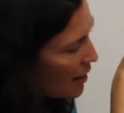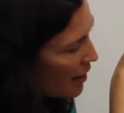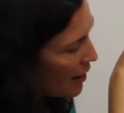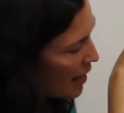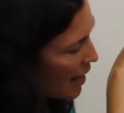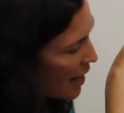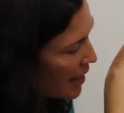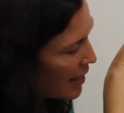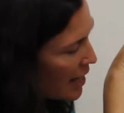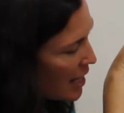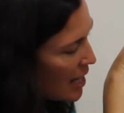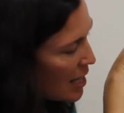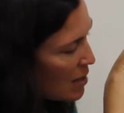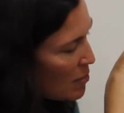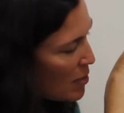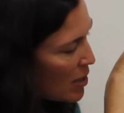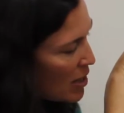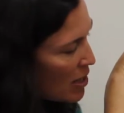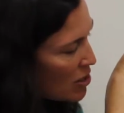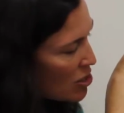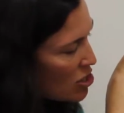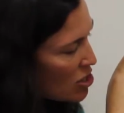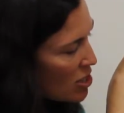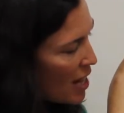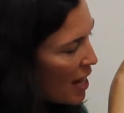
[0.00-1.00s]
an
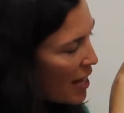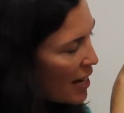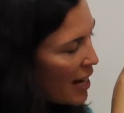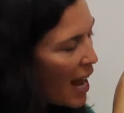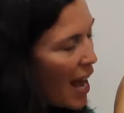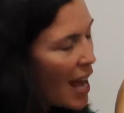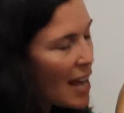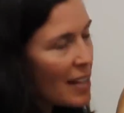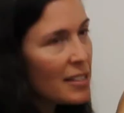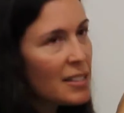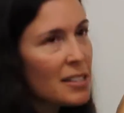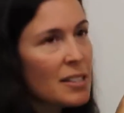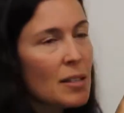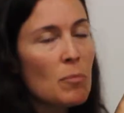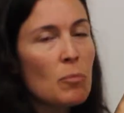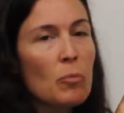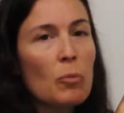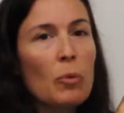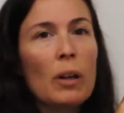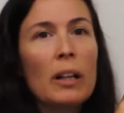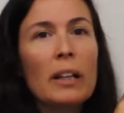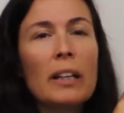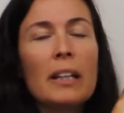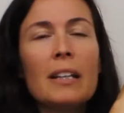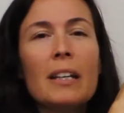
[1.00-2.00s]
image that has some
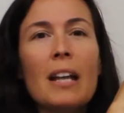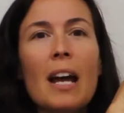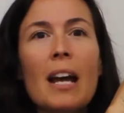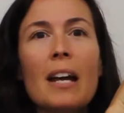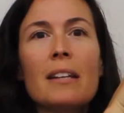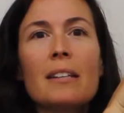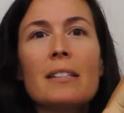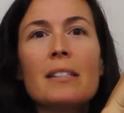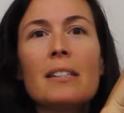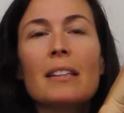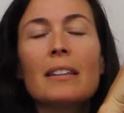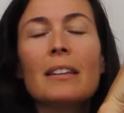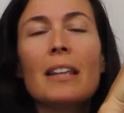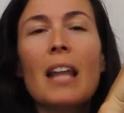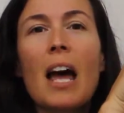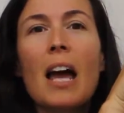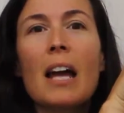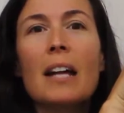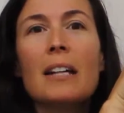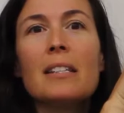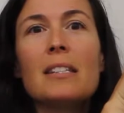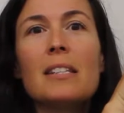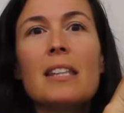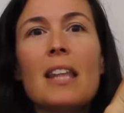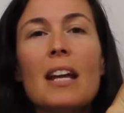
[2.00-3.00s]
really nice
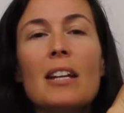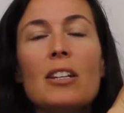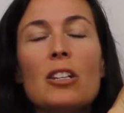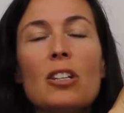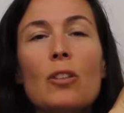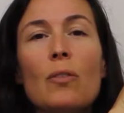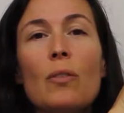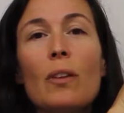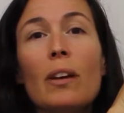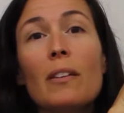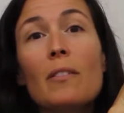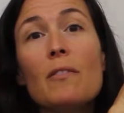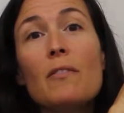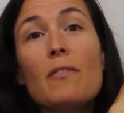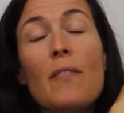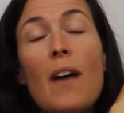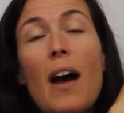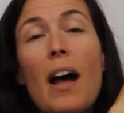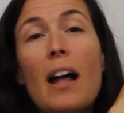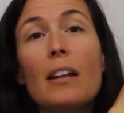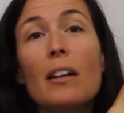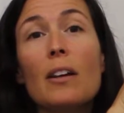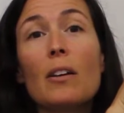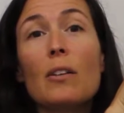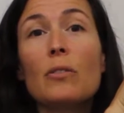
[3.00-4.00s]
lines that you can
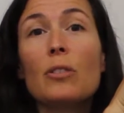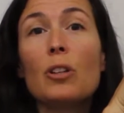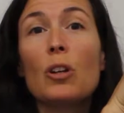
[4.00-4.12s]
follow.